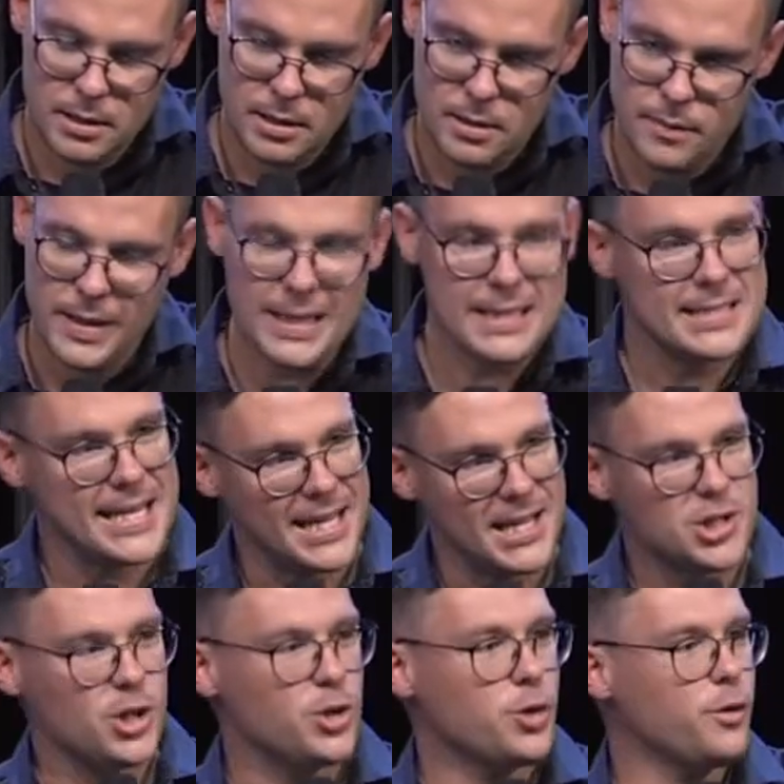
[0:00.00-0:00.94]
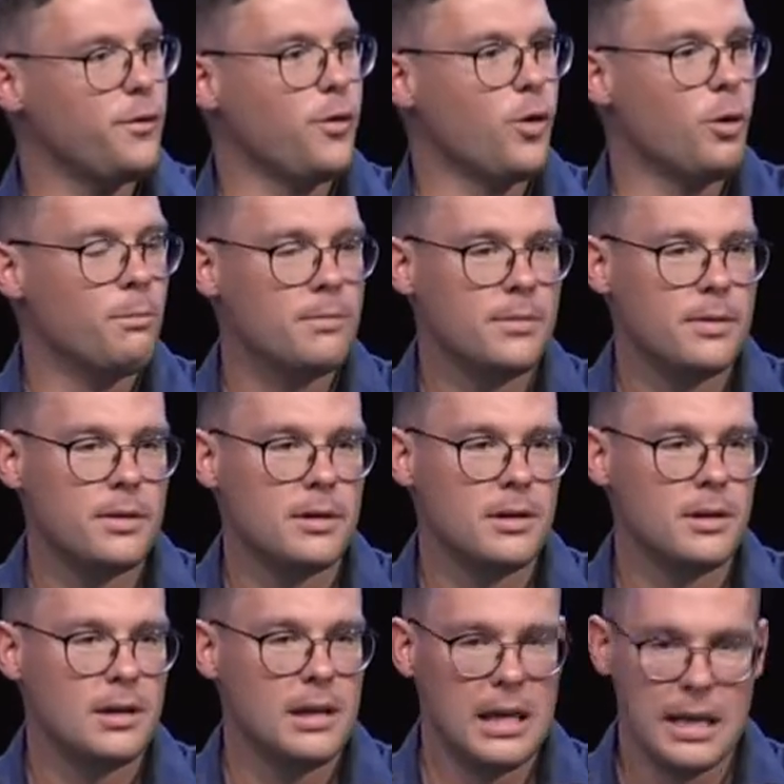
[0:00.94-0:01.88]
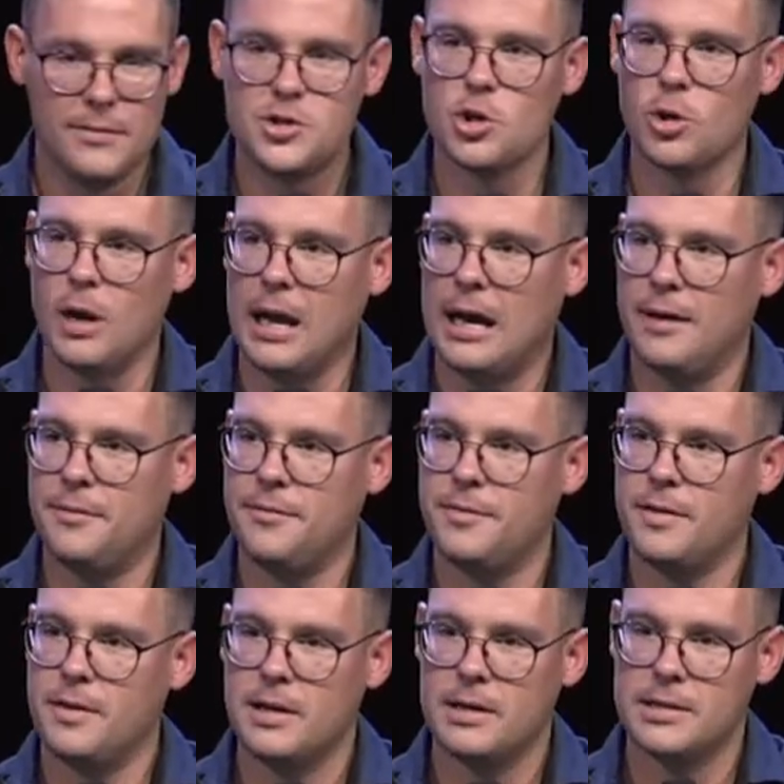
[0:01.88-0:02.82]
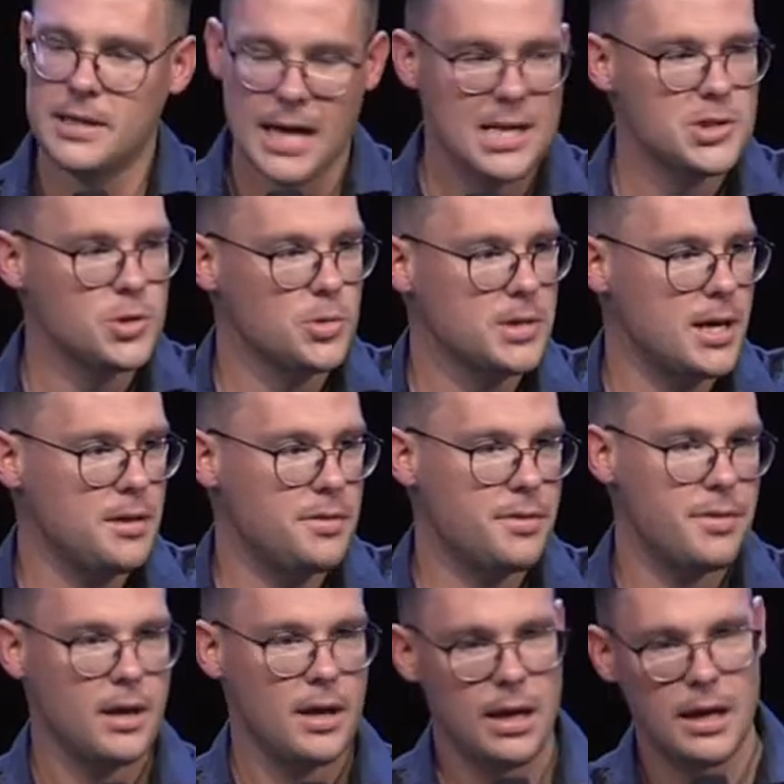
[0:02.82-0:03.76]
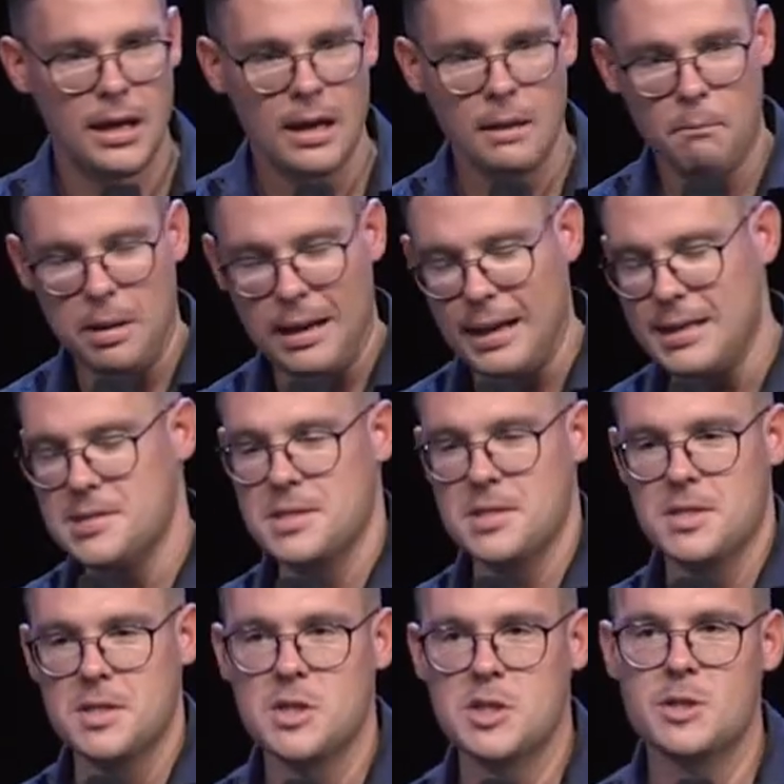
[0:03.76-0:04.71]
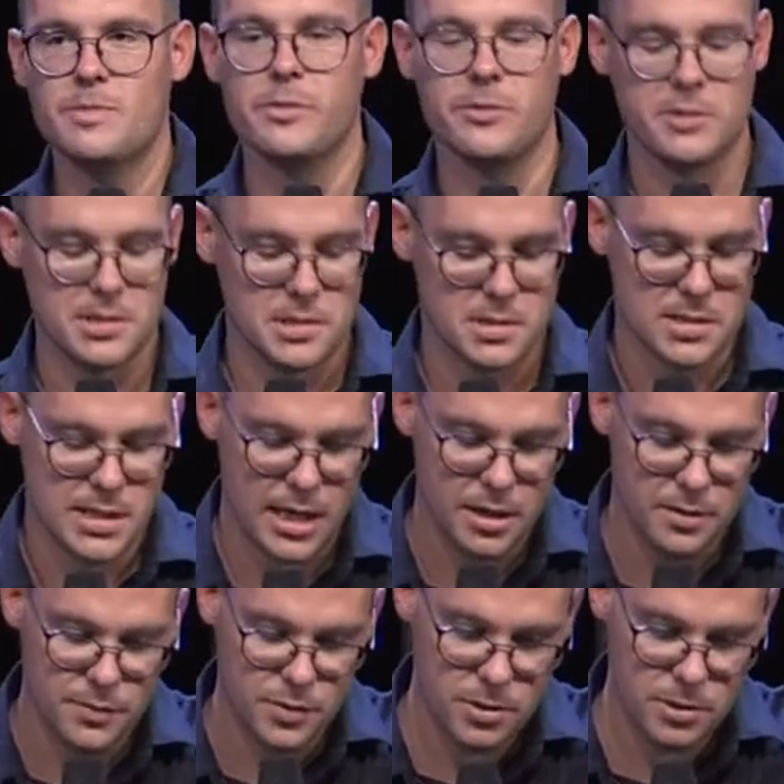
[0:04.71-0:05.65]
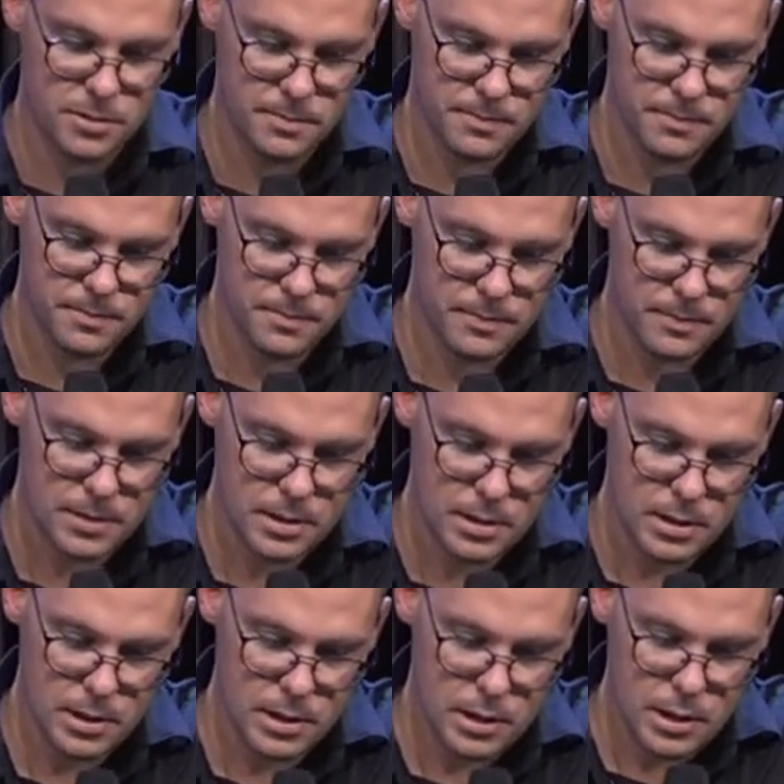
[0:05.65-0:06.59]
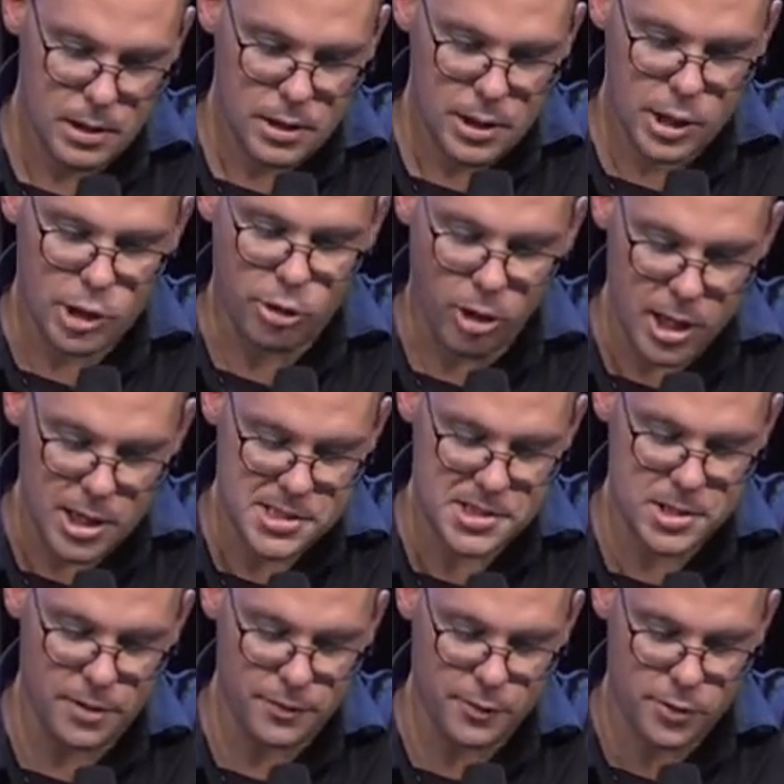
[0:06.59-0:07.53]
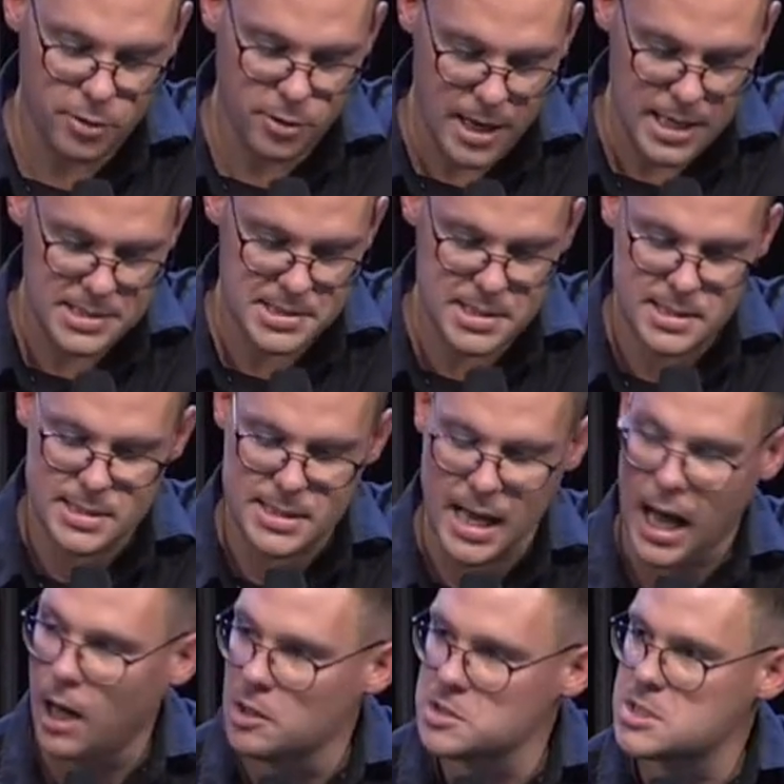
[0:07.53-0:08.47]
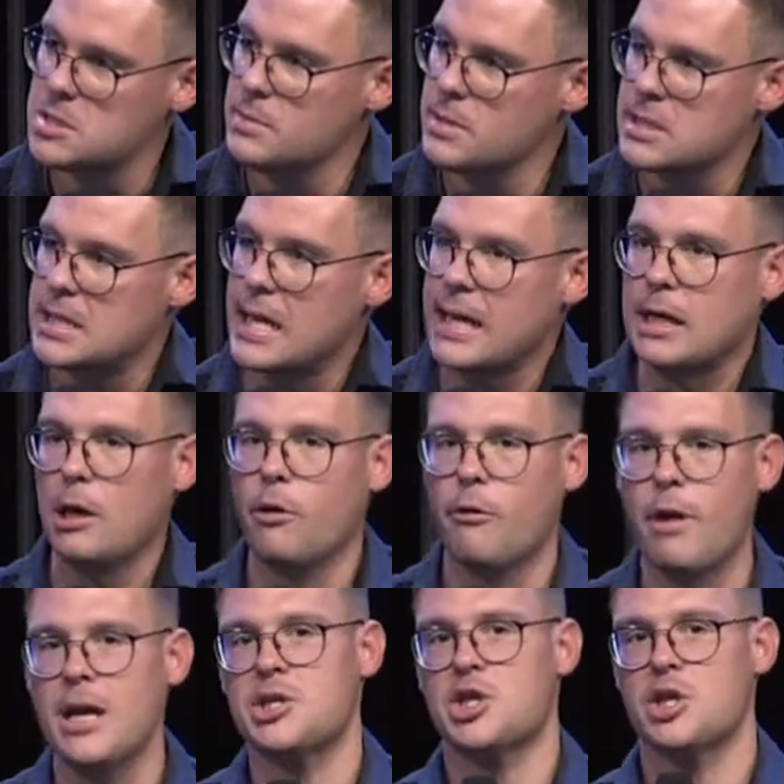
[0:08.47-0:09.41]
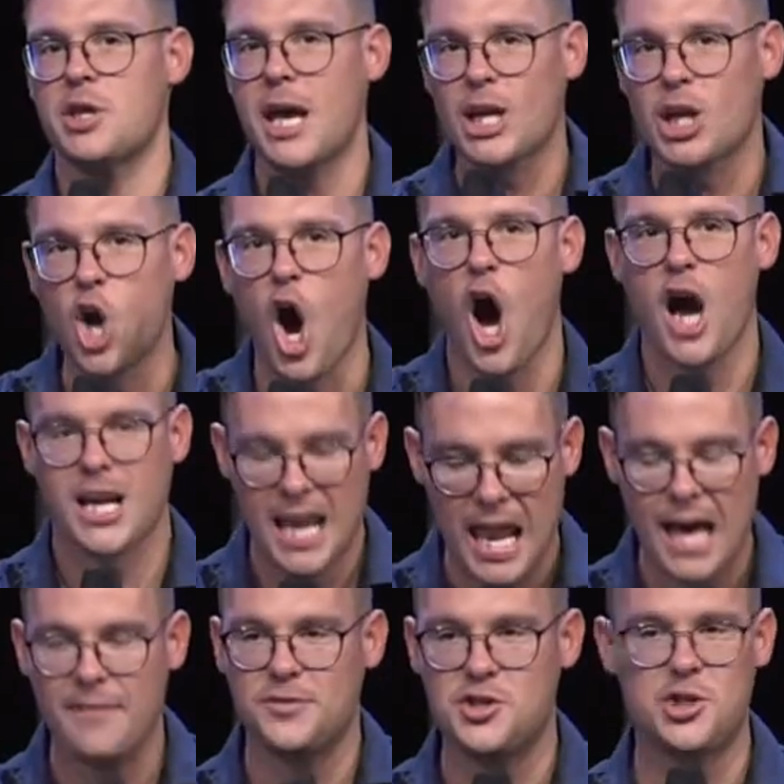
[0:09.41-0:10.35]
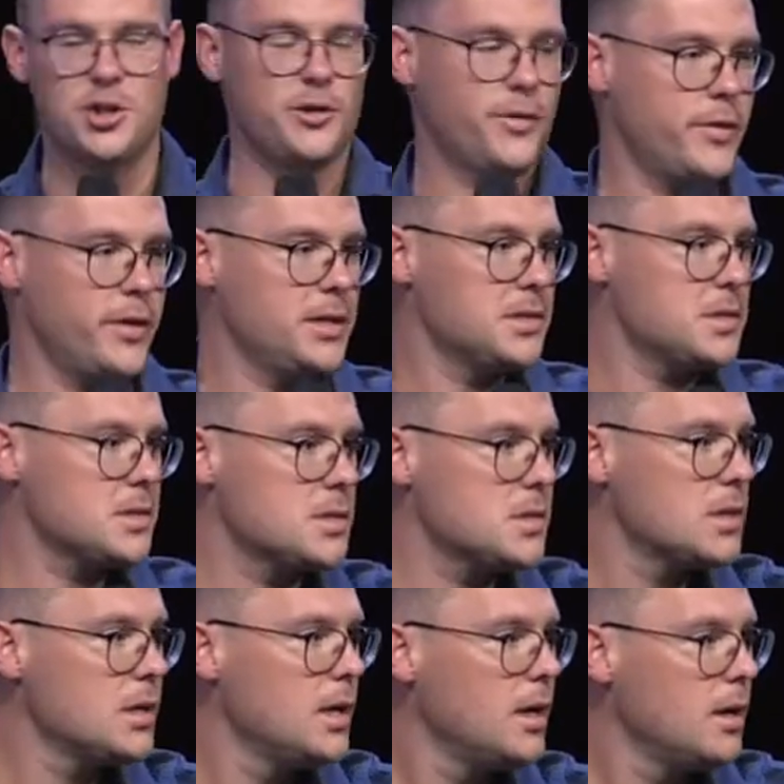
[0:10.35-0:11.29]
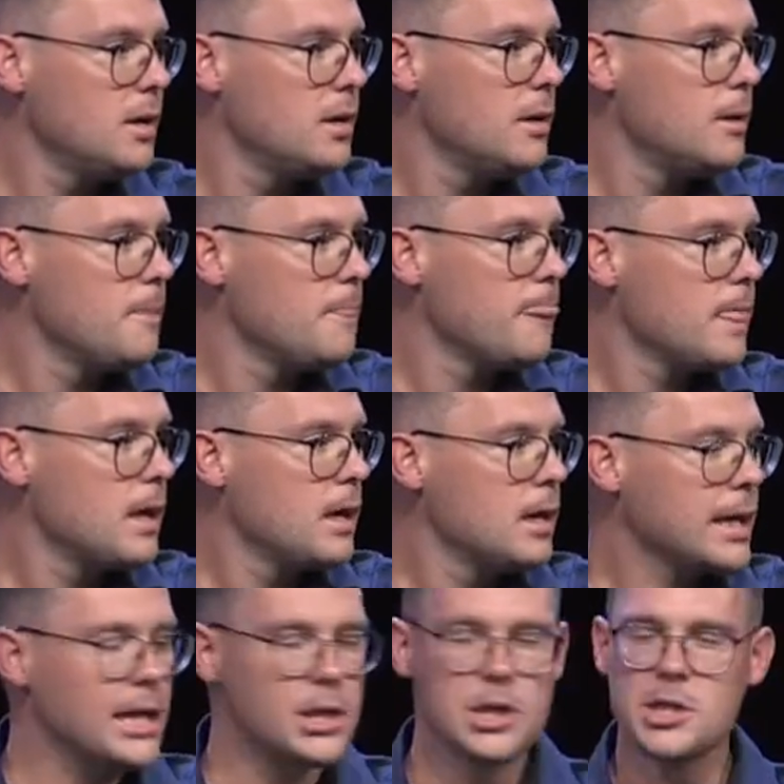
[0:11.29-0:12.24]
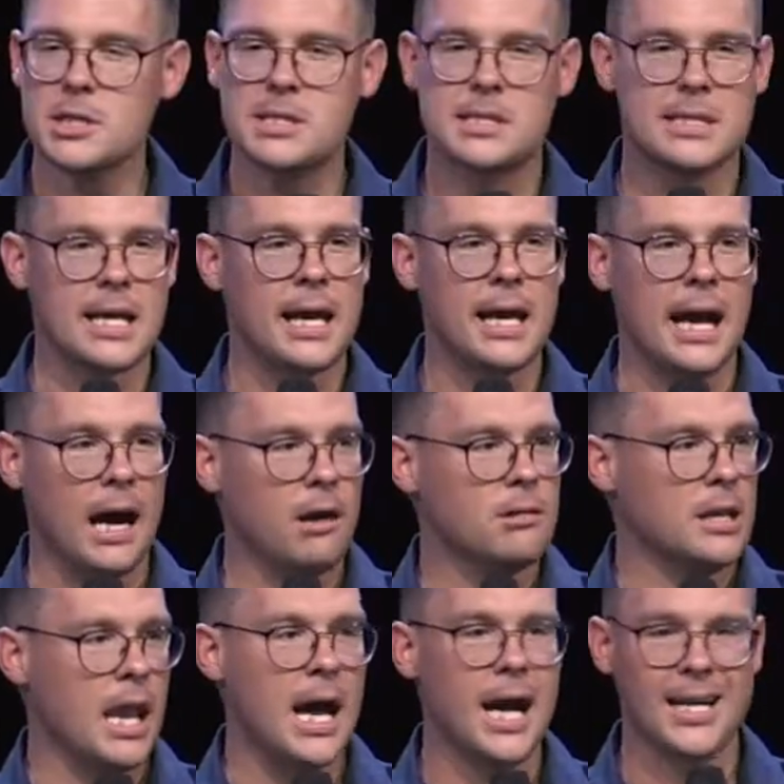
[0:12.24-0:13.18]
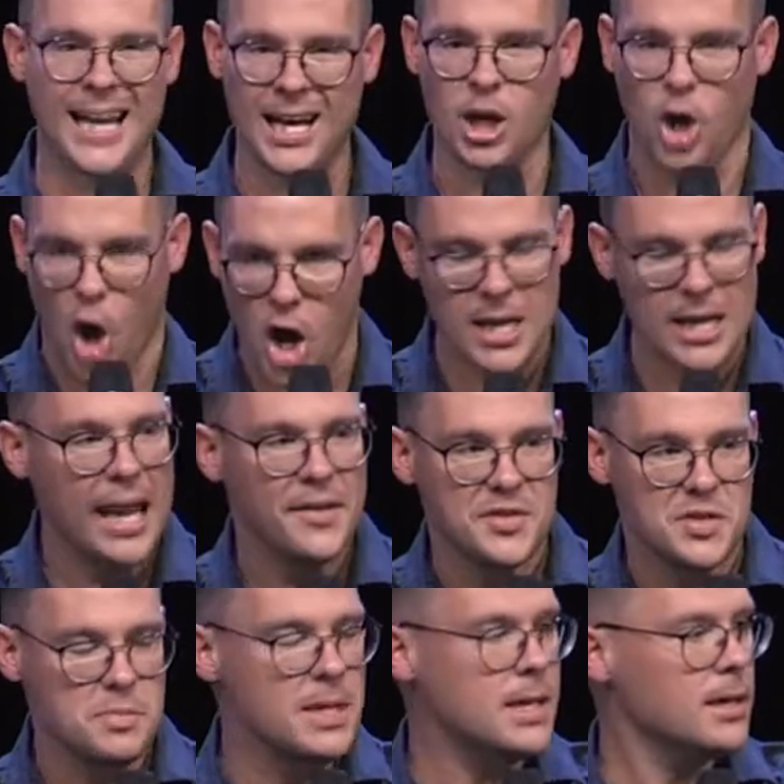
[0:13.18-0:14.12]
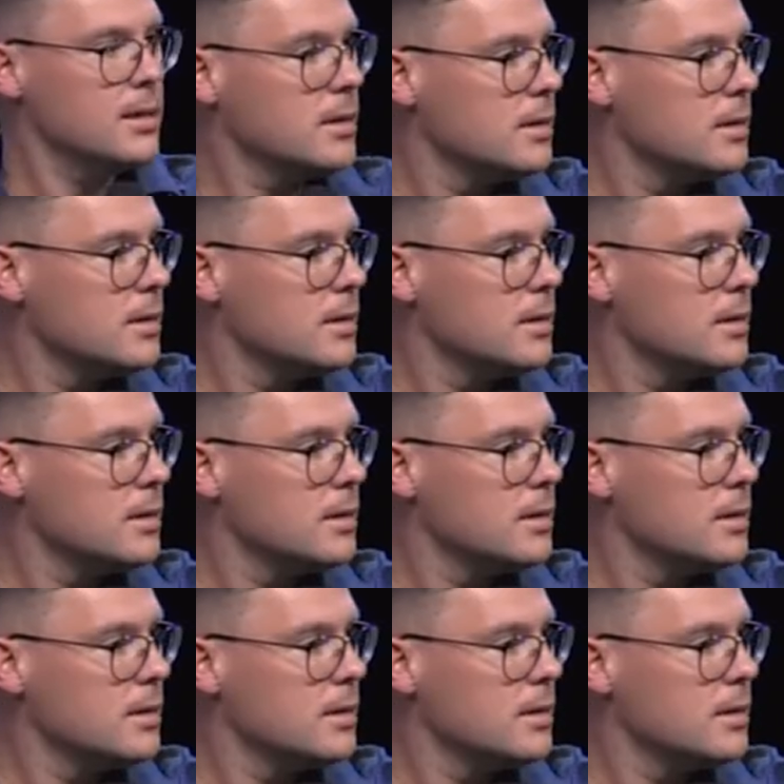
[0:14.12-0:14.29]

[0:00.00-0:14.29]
that he takes on your form, lives your life, dies your death, places his spirit inside of you. The cross of Christ is the ultimate declaration that God loves you, friends. Can you just say out loud, like, God loves me?